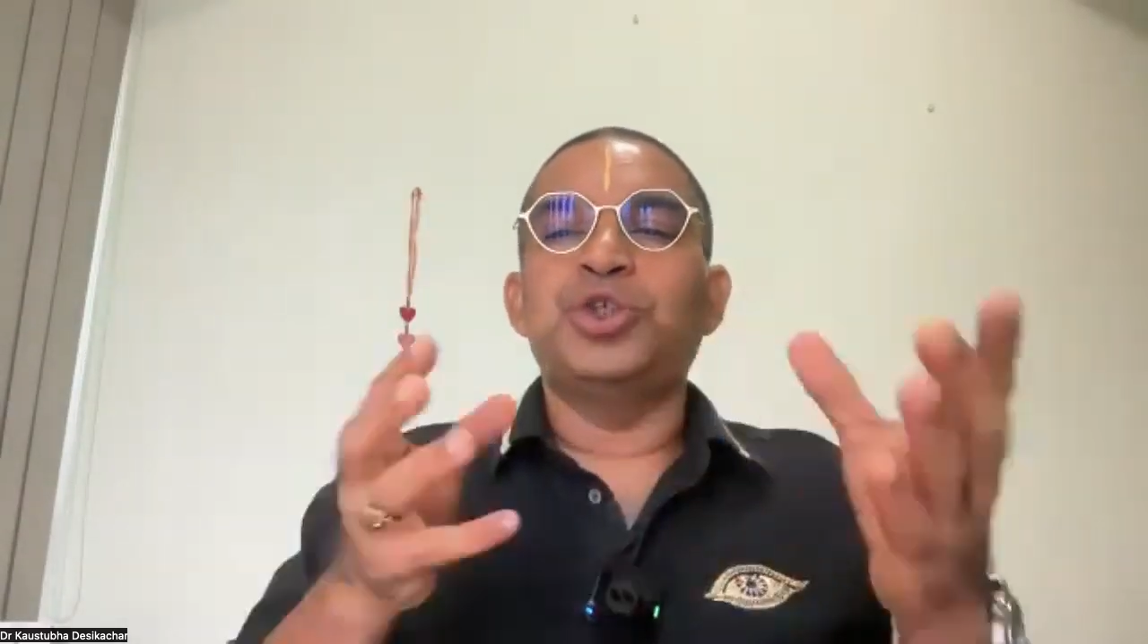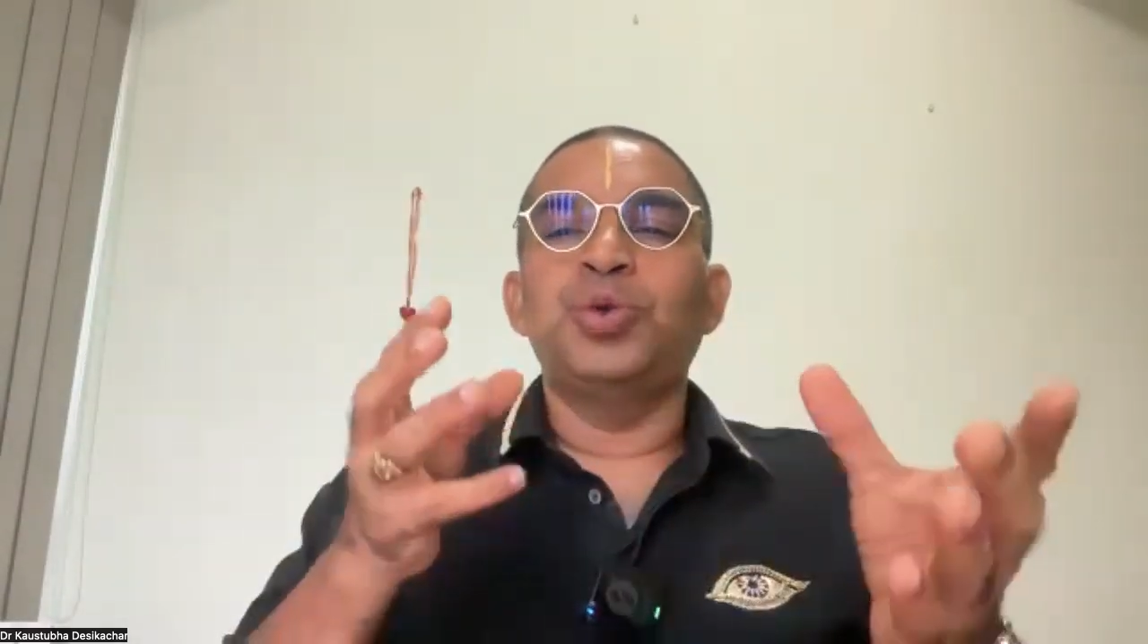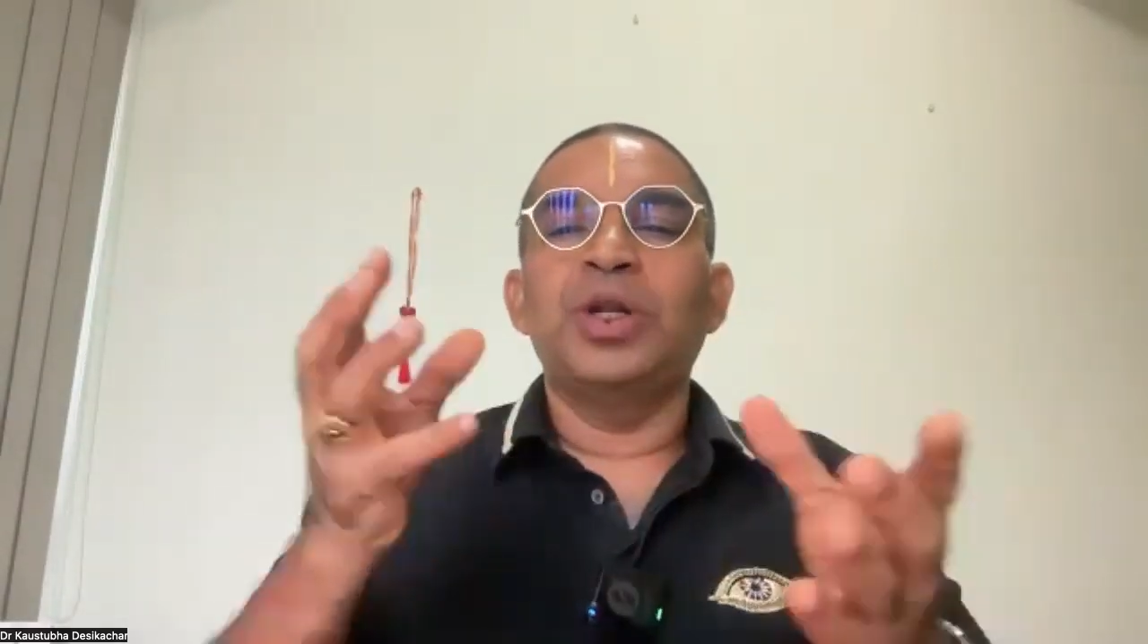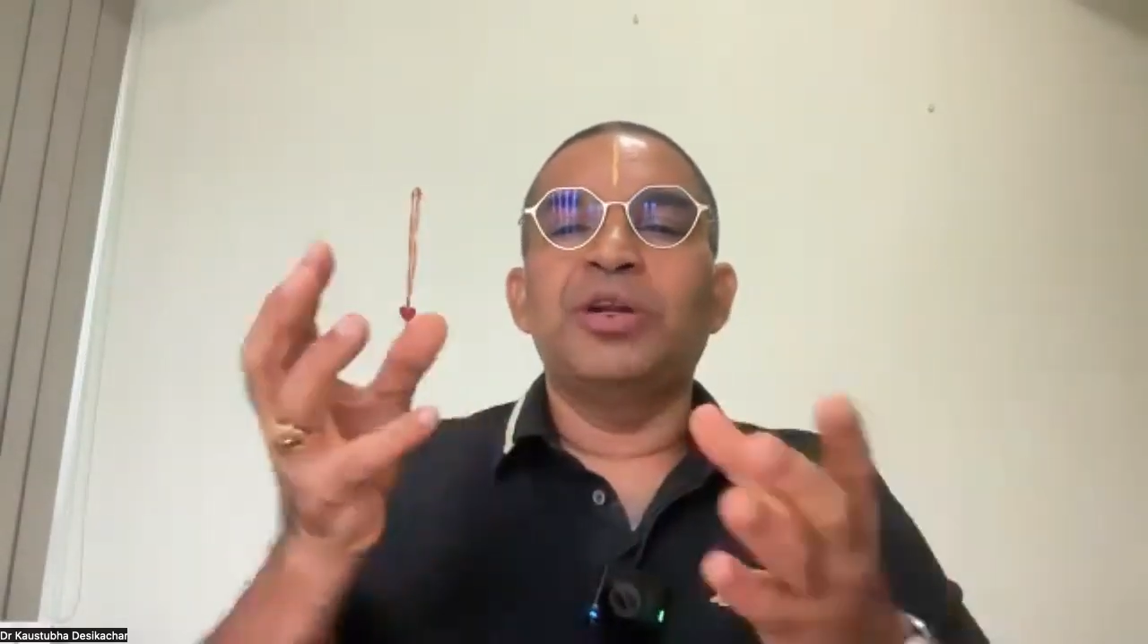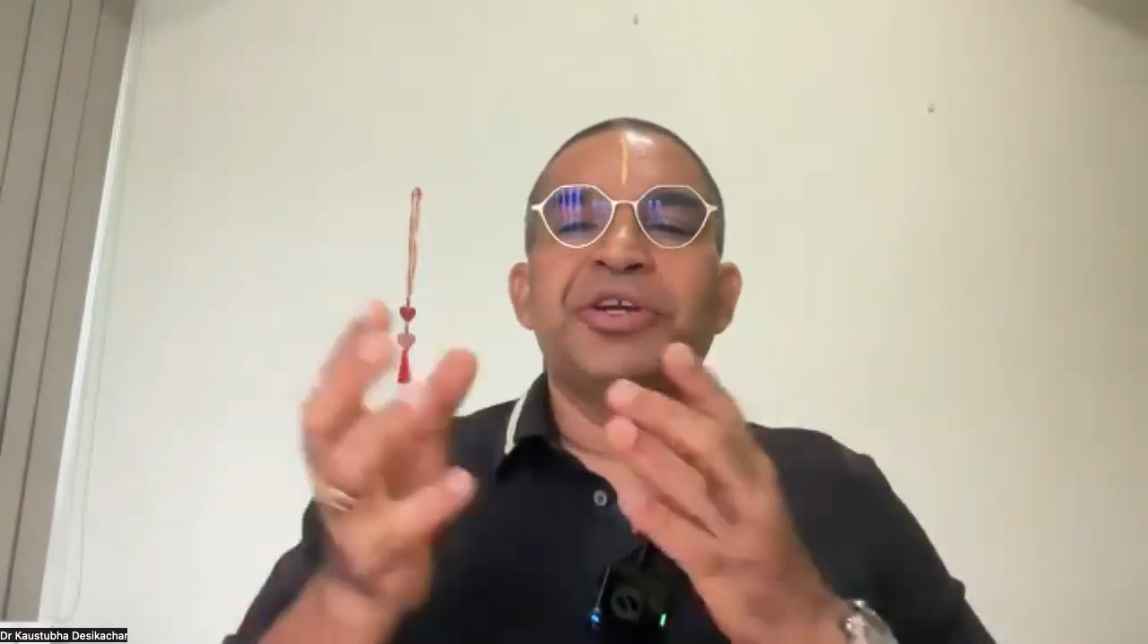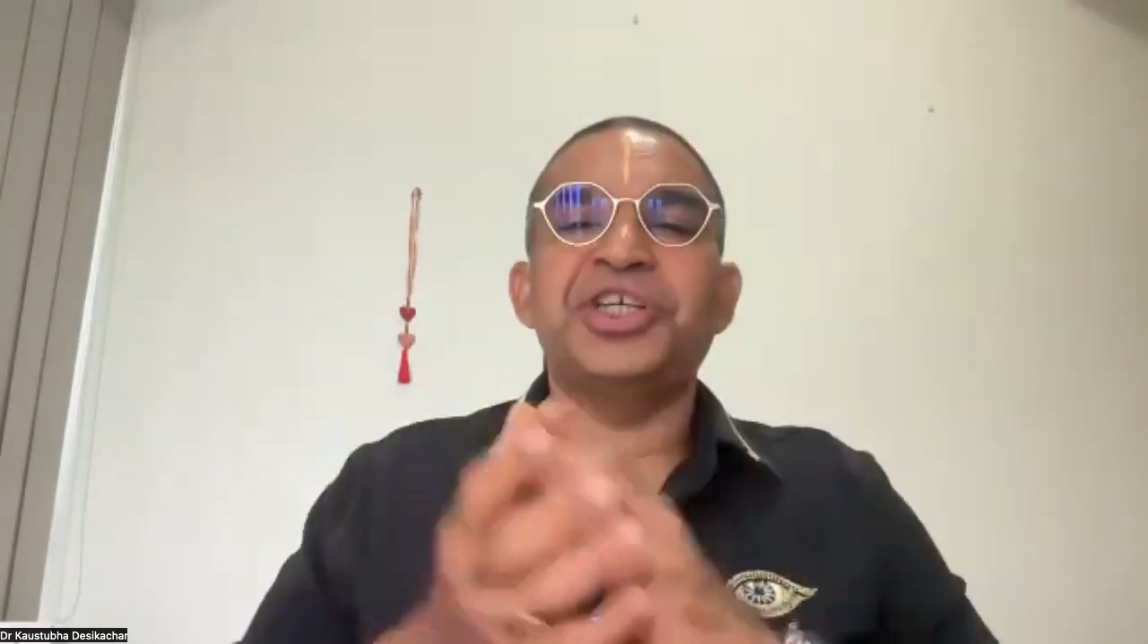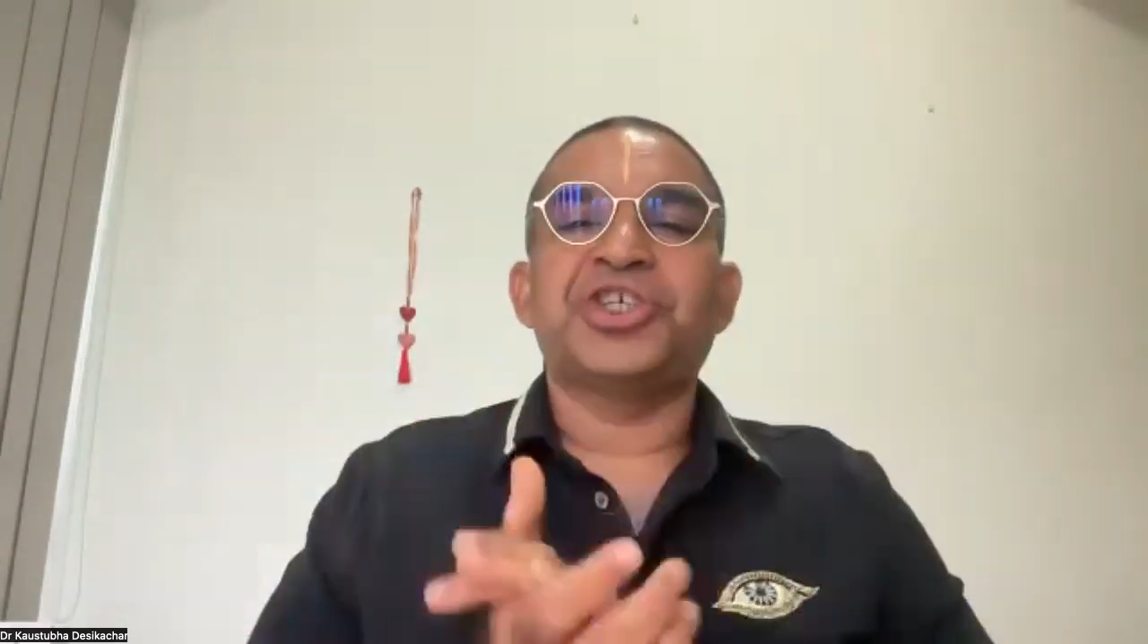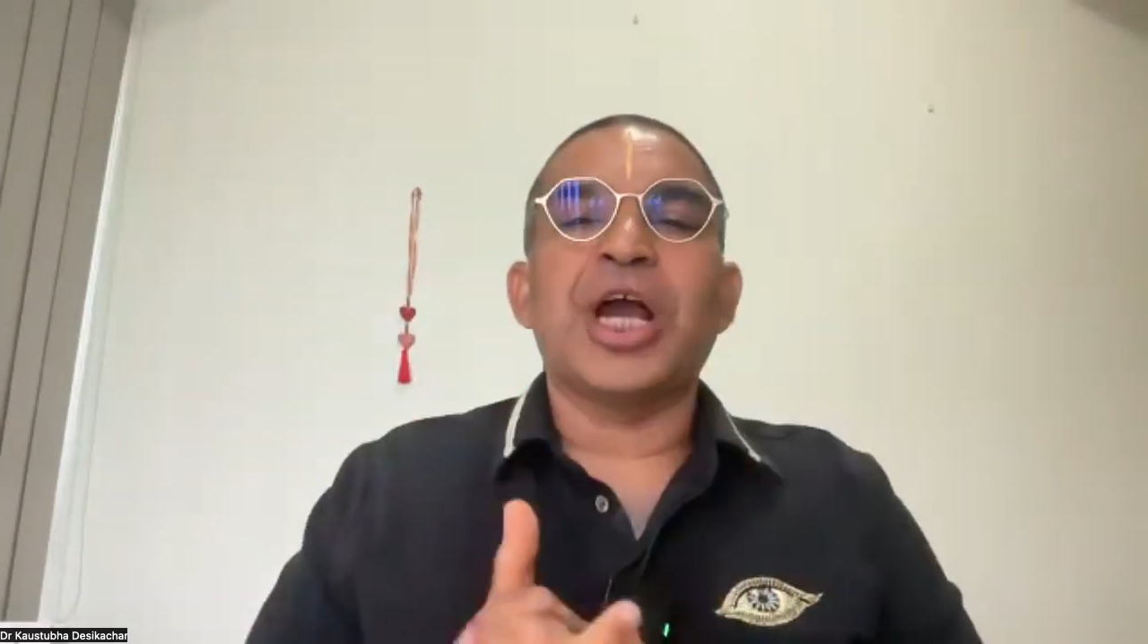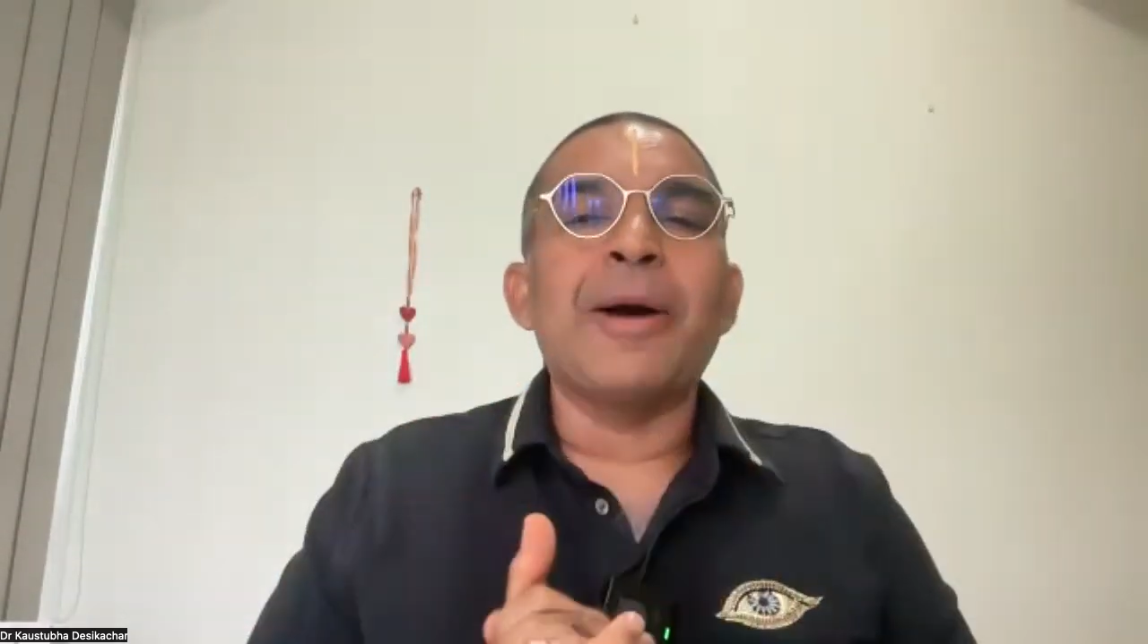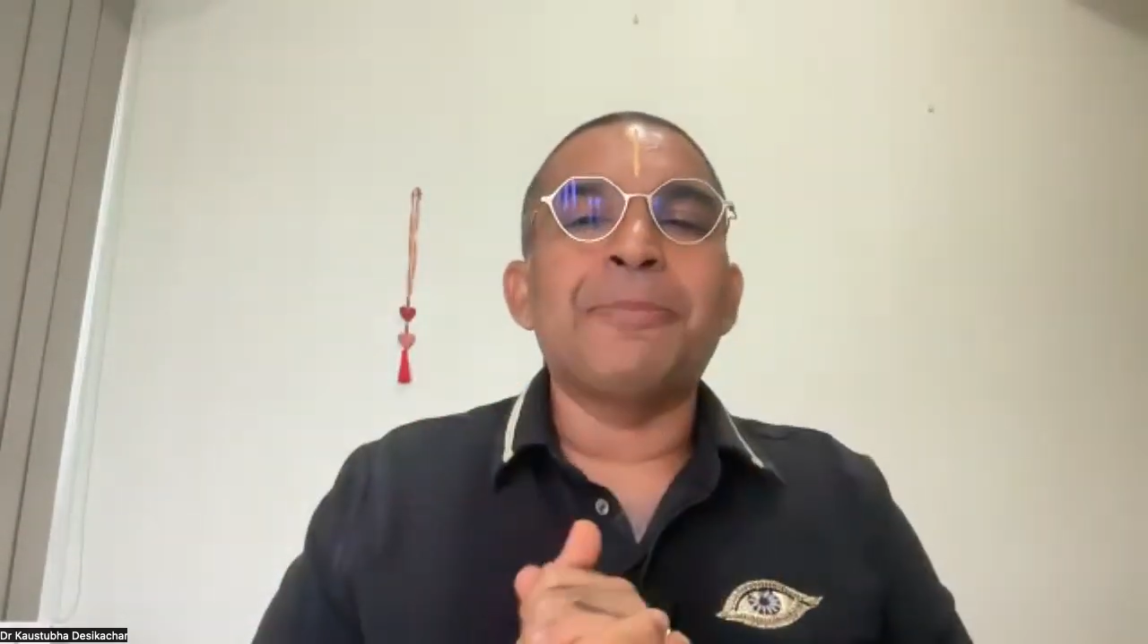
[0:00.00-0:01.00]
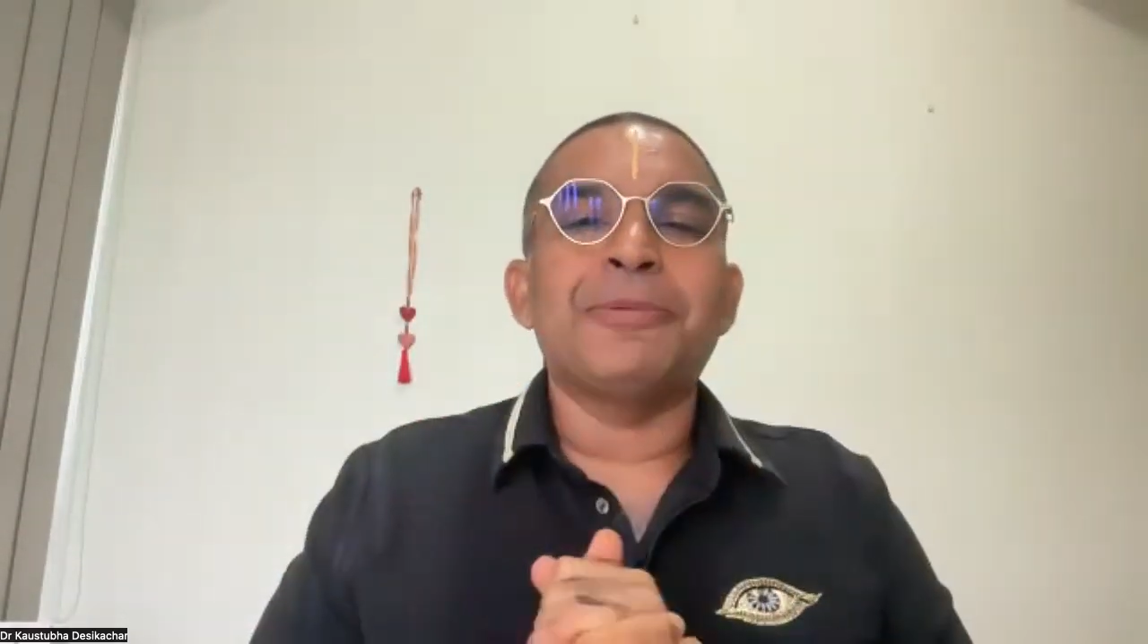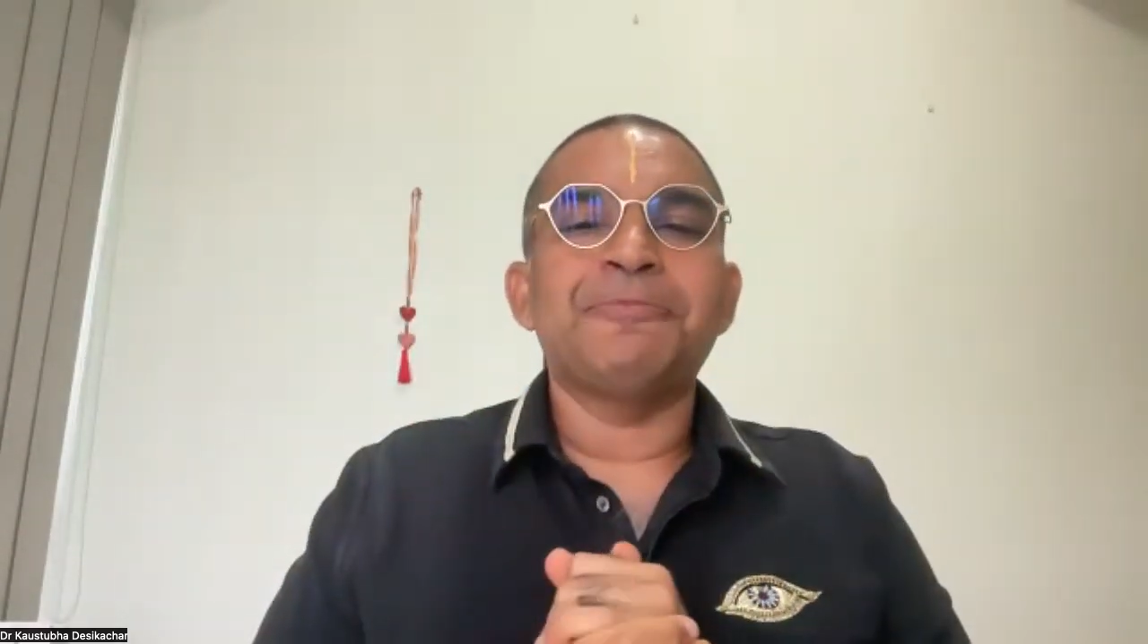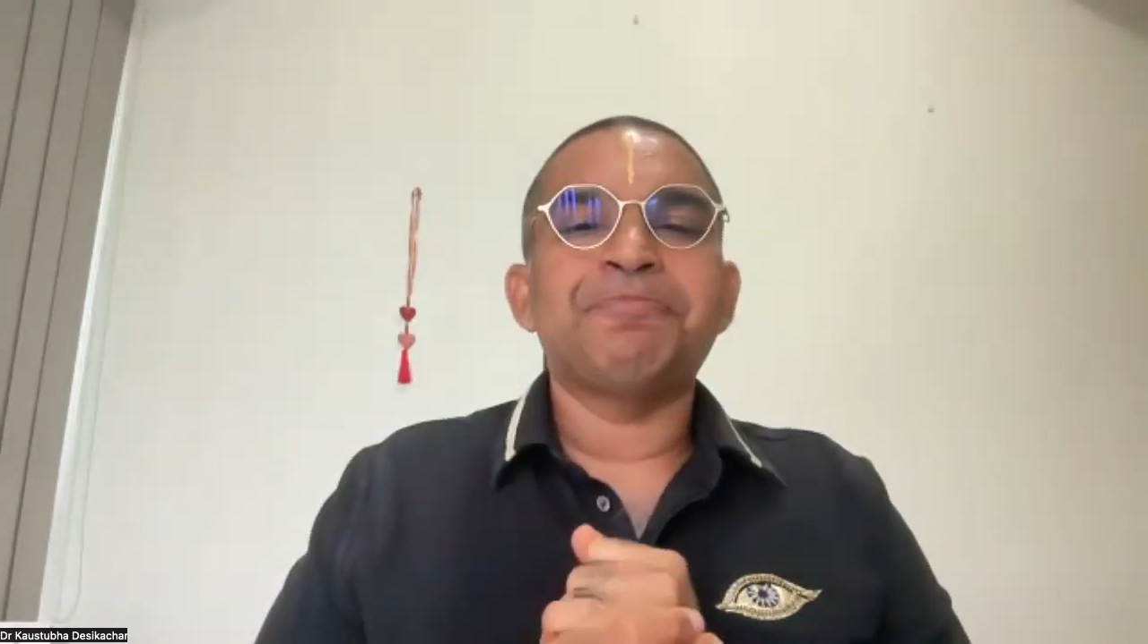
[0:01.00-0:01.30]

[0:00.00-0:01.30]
jewelry shop,